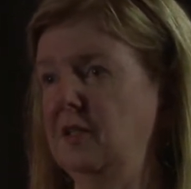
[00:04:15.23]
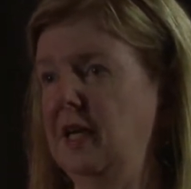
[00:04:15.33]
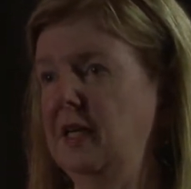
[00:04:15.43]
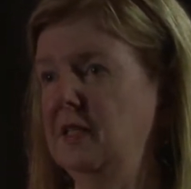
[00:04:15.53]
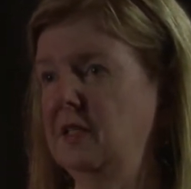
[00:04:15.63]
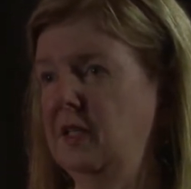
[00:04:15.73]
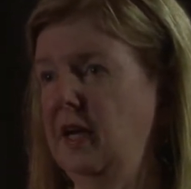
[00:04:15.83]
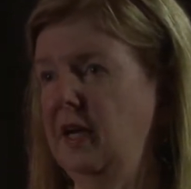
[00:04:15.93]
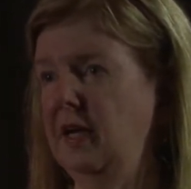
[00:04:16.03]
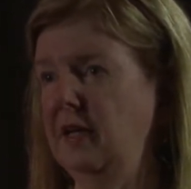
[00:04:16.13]
Nadas
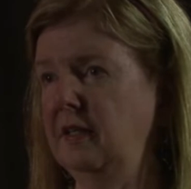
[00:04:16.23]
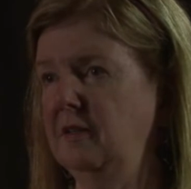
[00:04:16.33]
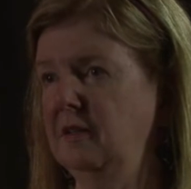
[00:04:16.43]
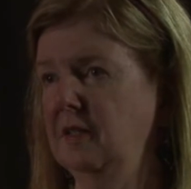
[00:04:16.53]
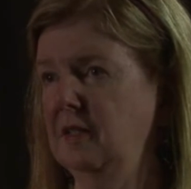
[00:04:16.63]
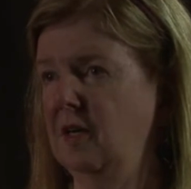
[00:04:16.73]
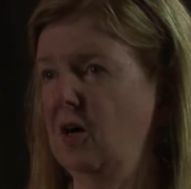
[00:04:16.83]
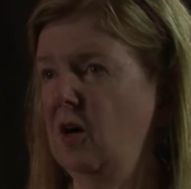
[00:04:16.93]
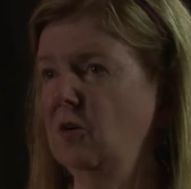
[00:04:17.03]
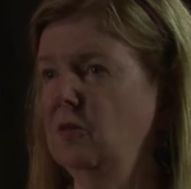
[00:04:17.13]
had
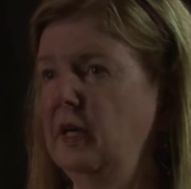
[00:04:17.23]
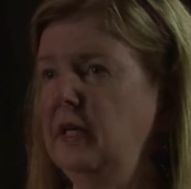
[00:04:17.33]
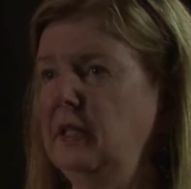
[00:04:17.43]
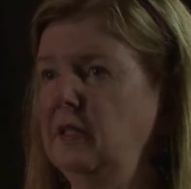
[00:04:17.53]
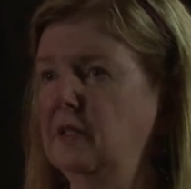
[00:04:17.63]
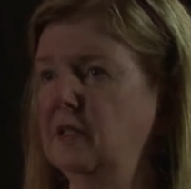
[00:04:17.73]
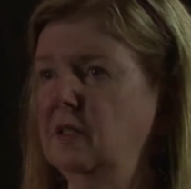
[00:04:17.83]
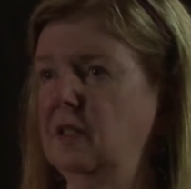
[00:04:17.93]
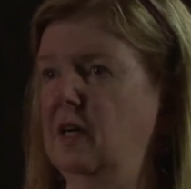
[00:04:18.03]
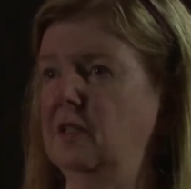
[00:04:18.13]
already
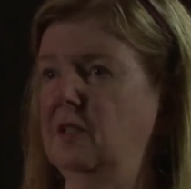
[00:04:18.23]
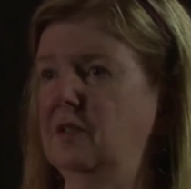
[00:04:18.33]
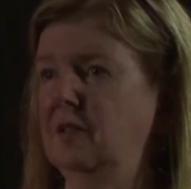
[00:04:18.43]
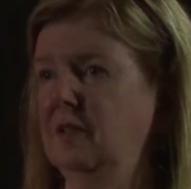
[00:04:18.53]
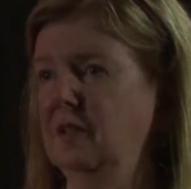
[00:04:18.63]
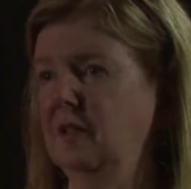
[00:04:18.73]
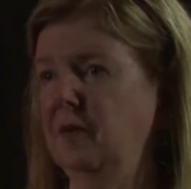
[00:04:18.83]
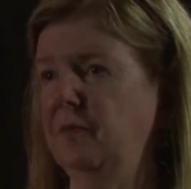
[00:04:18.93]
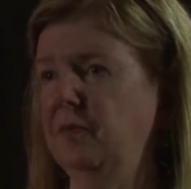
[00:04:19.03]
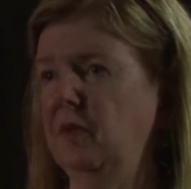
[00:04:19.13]
discussed
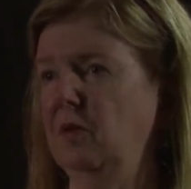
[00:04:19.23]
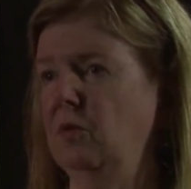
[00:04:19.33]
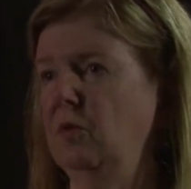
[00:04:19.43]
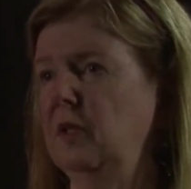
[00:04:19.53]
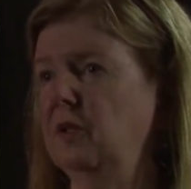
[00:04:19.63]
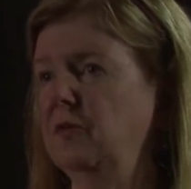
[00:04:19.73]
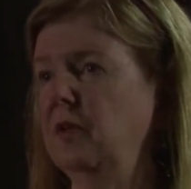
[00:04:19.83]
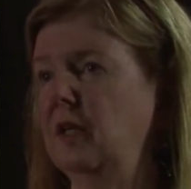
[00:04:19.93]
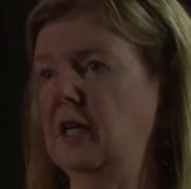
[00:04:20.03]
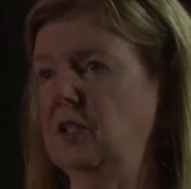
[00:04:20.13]
what the
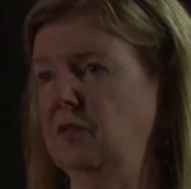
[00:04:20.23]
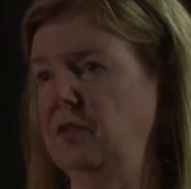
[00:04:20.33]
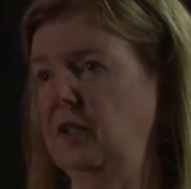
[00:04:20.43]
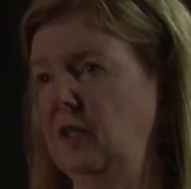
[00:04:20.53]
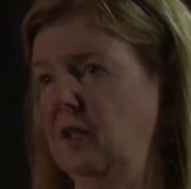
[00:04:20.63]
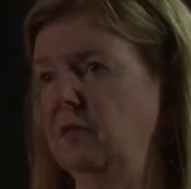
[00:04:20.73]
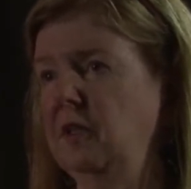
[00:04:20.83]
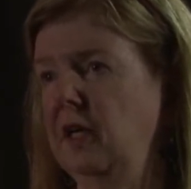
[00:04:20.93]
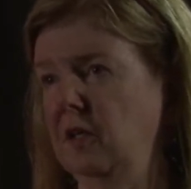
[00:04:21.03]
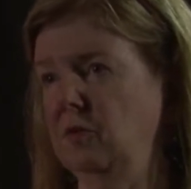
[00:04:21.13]
philosophy of
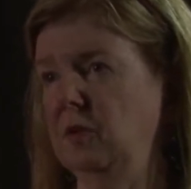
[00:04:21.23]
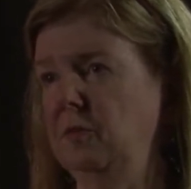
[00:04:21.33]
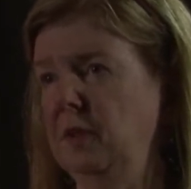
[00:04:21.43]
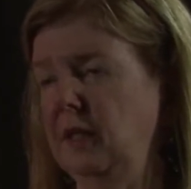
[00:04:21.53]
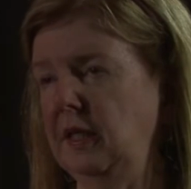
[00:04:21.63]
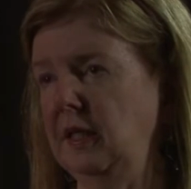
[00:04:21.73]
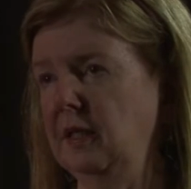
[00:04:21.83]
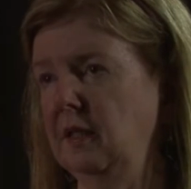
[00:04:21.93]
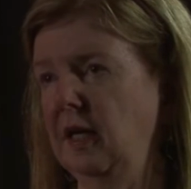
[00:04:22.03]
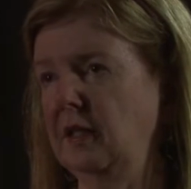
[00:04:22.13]
care would be,
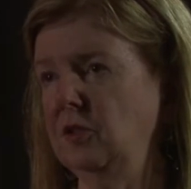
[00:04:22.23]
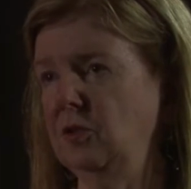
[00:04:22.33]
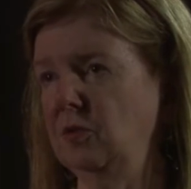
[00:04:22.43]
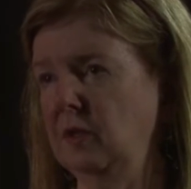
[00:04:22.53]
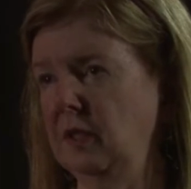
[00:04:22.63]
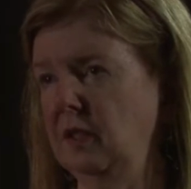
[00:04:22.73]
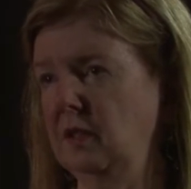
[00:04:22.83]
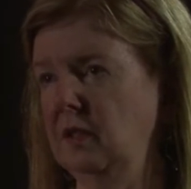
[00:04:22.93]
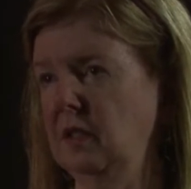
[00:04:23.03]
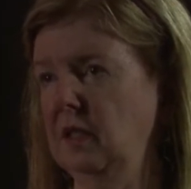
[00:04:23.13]
and that's when